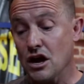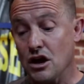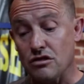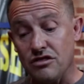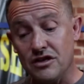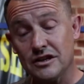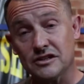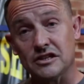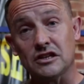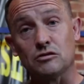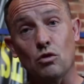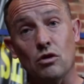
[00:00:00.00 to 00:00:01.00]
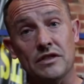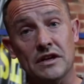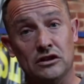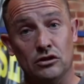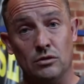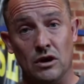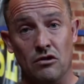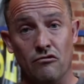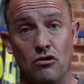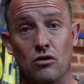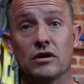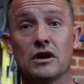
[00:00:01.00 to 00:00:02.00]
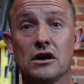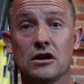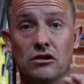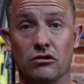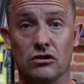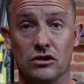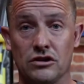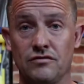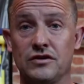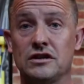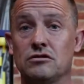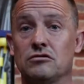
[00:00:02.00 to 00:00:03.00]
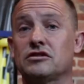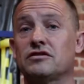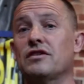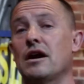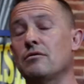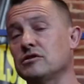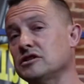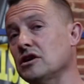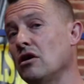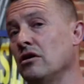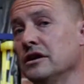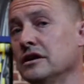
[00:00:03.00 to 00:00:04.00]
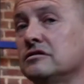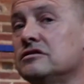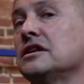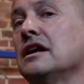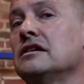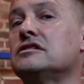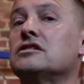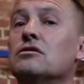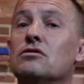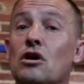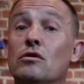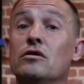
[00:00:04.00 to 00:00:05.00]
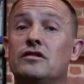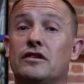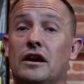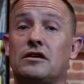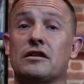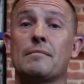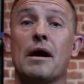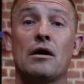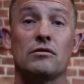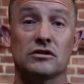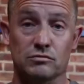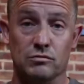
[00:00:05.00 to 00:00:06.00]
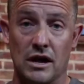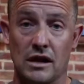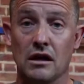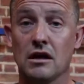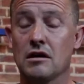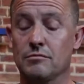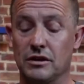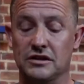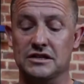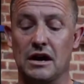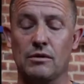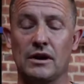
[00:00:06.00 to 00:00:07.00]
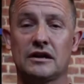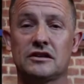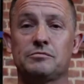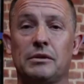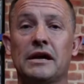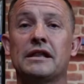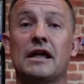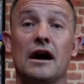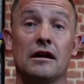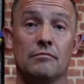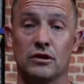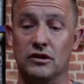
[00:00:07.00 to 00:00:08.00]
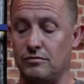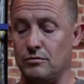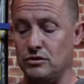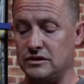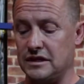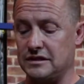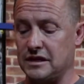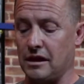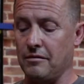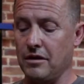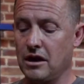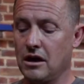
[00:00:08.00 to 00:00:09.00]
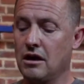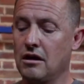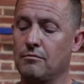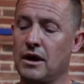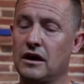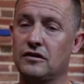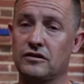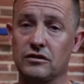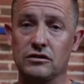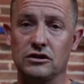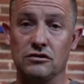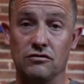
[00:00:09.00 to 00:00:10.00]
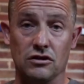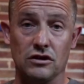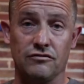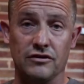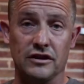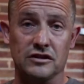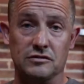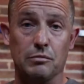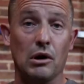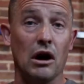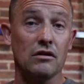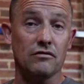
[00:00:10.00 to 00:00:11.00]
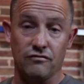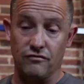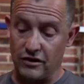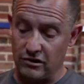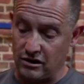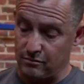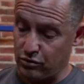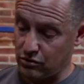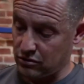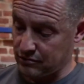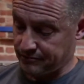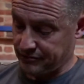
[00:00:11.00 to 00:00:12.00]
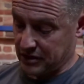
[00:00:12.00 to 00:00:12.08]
This is what they're doing wrong. There are other videos of ours on the internet, so go and check them out as well, because that will explain that in much more detail. Make sure that you've got your fingers apart, very important.